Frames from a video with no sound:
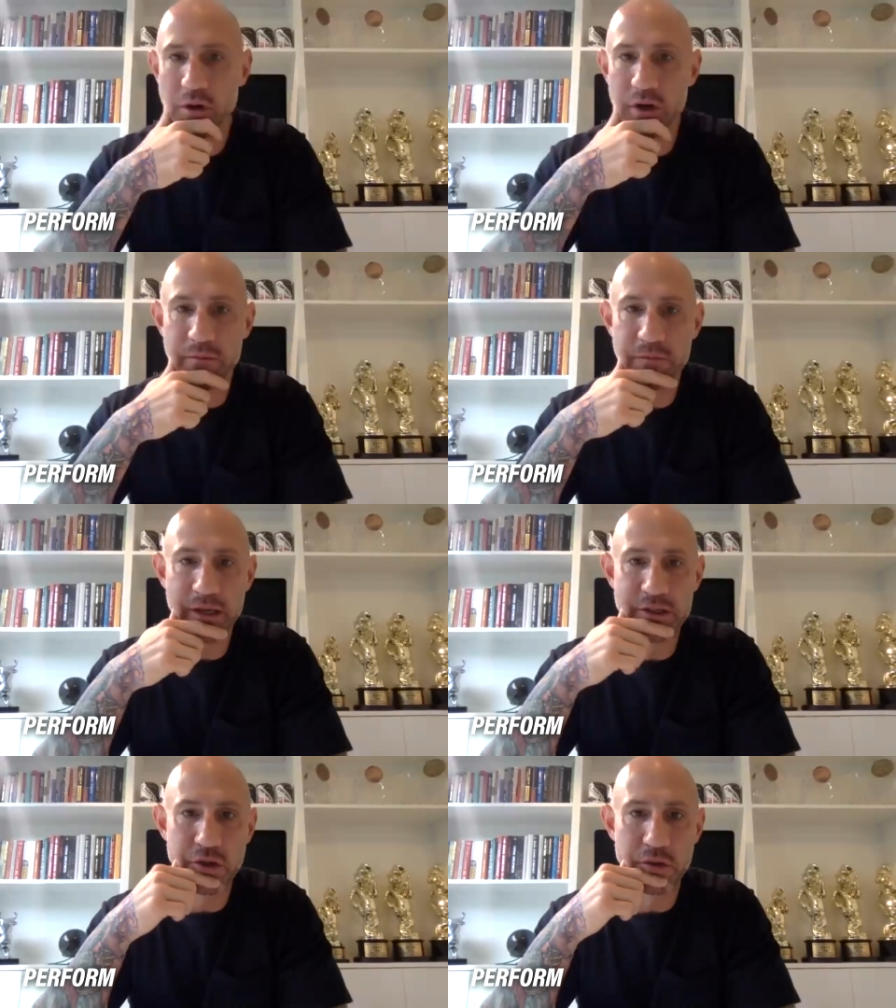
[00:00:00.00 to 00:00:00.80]
going to
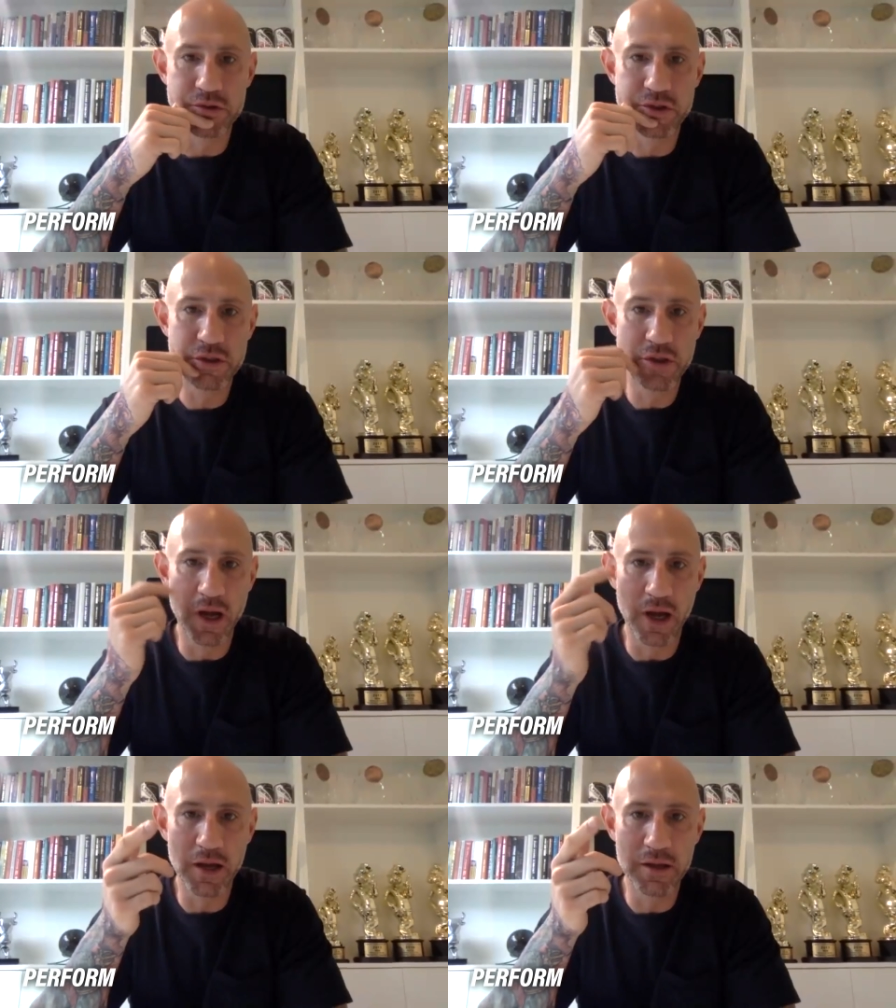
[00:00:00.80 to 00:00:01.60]
fight Jones,
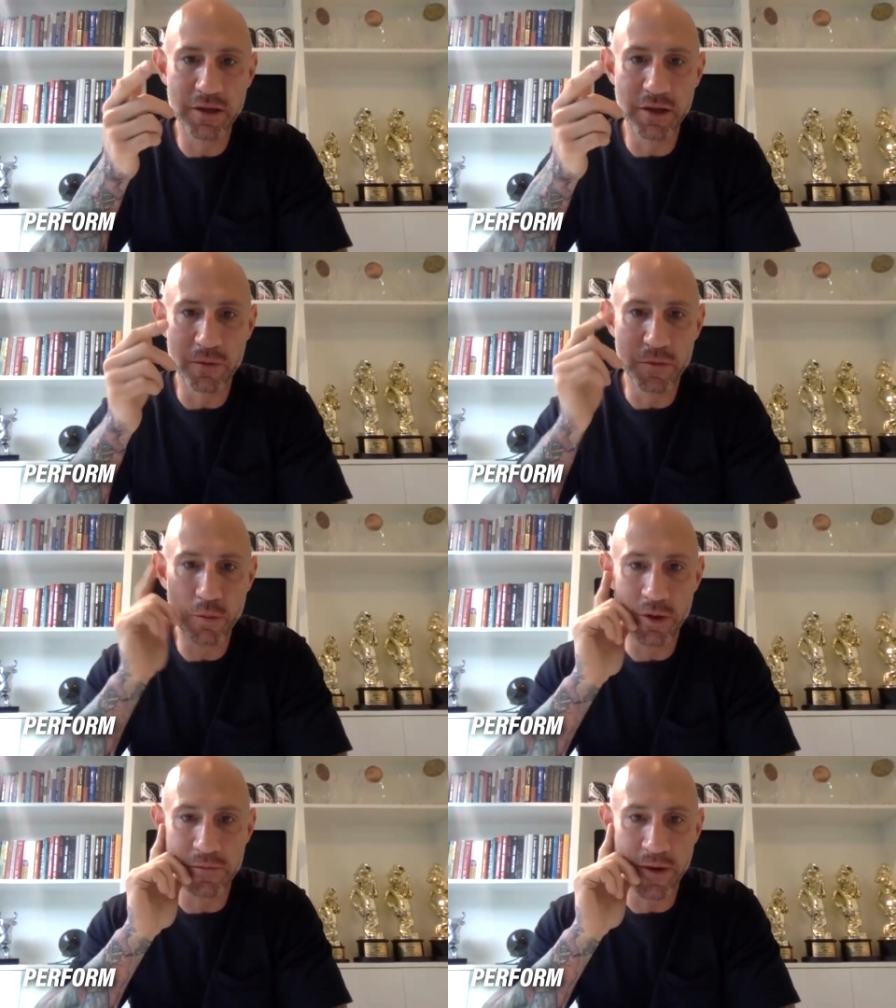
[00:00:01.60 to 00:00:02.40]
if you were
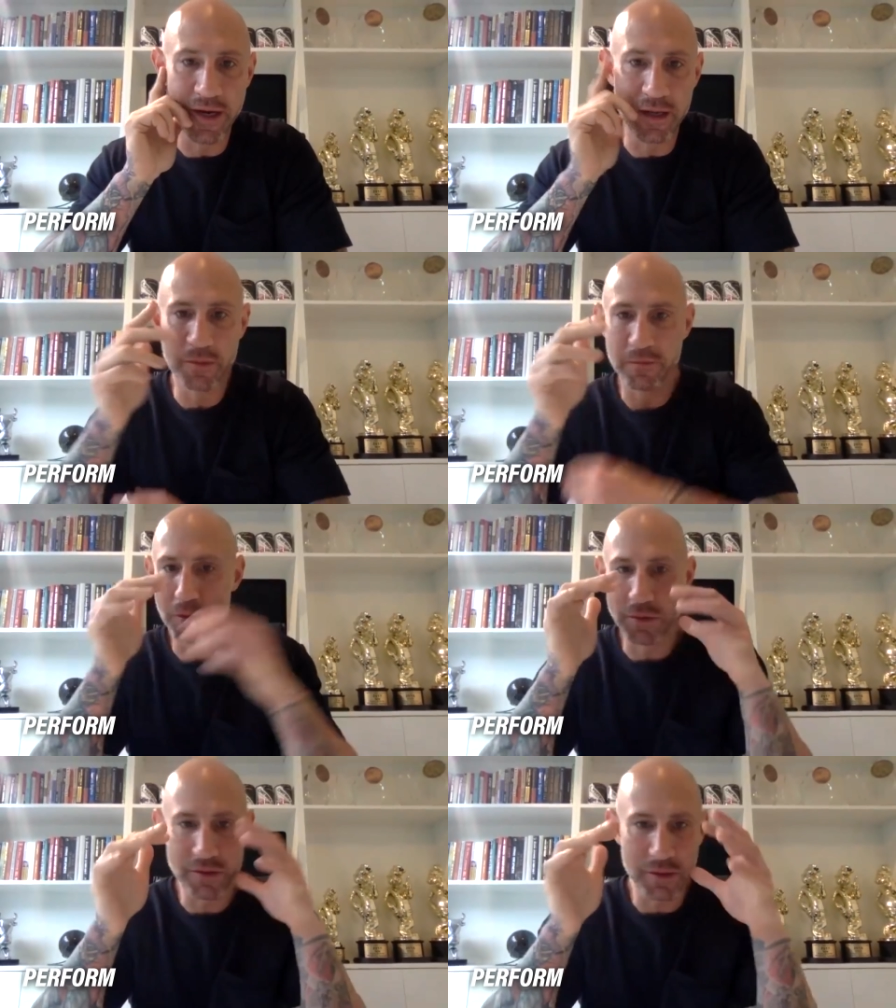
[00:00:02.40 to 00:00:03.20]
going to fight him, if there
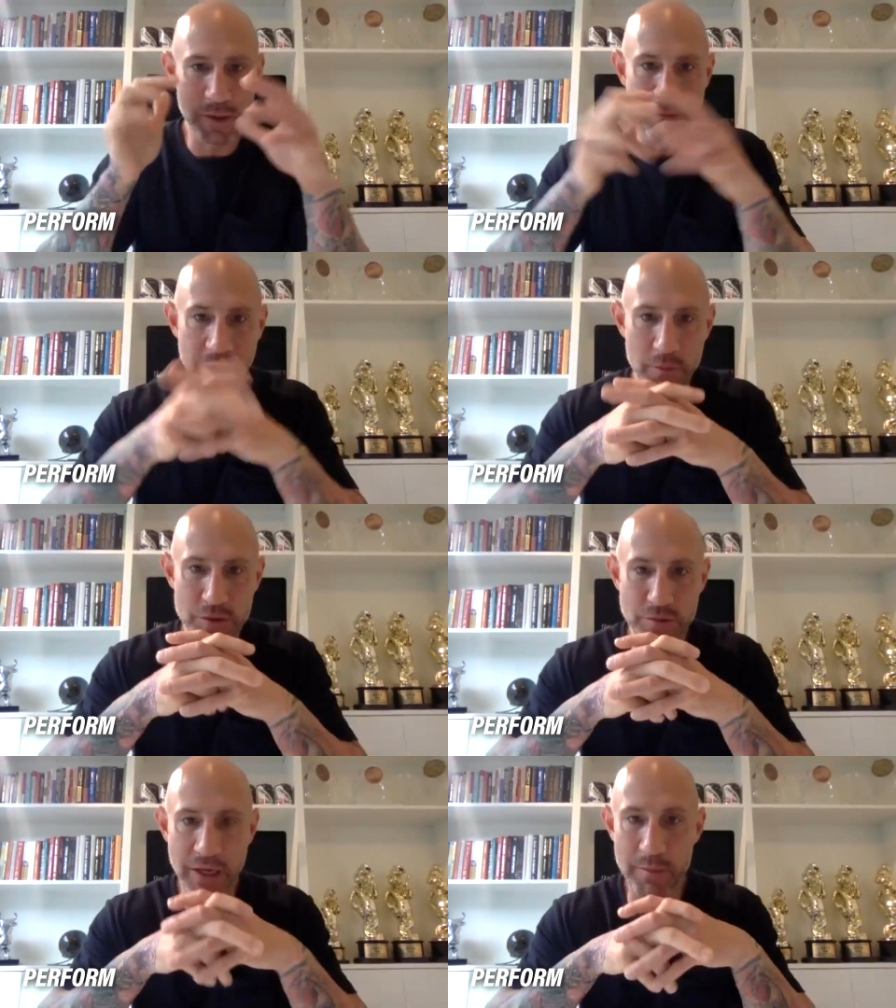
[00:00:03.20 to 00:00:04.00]
was going to be a fight, would you
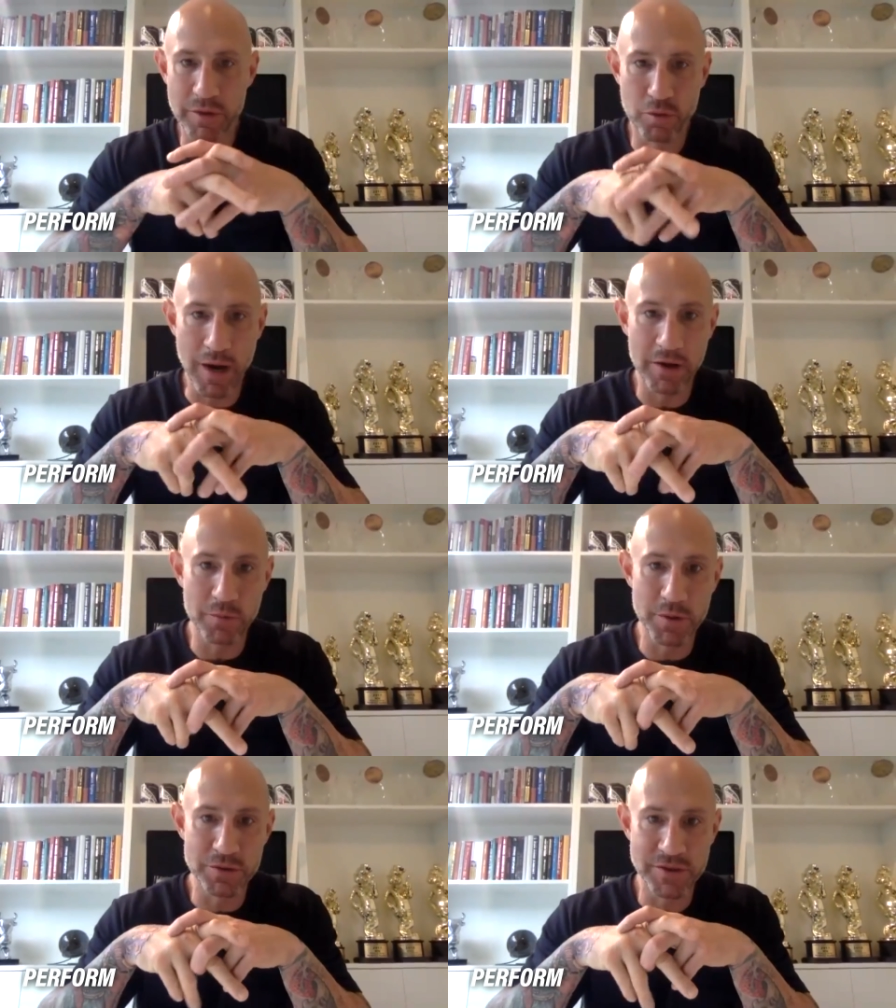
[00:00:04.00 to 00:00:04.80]
take him to the ground or
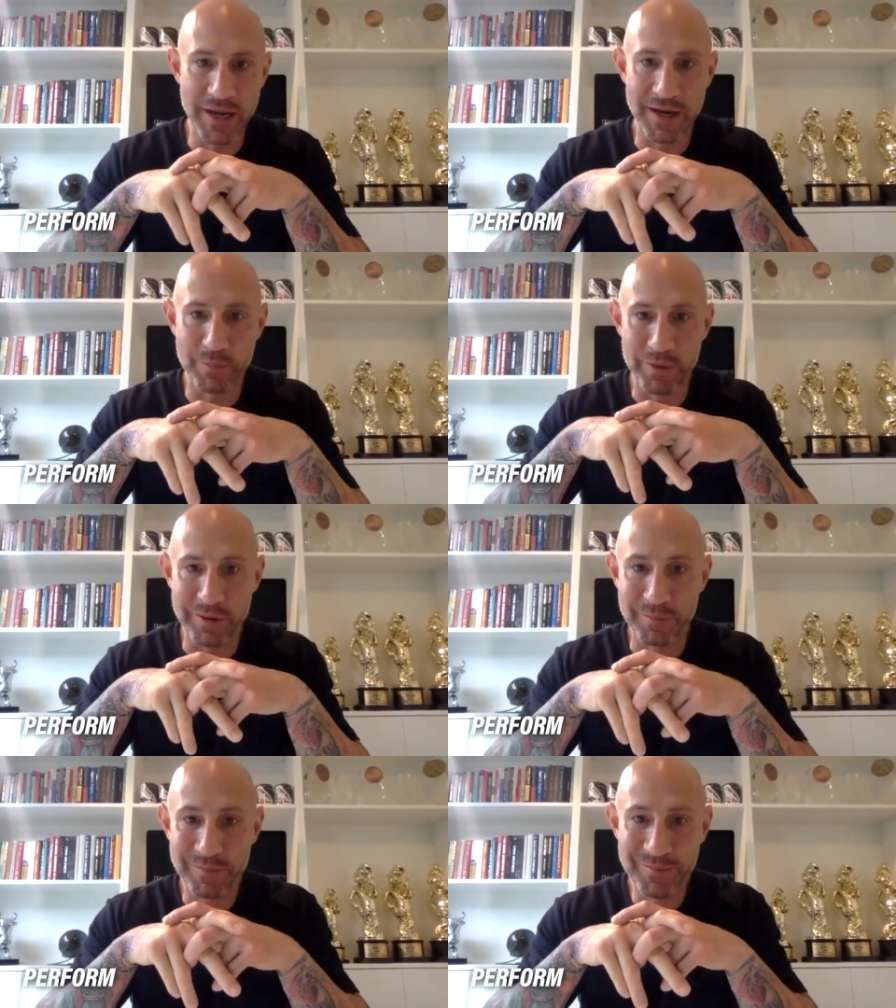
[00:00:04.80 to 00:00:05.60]
would you stand up with him?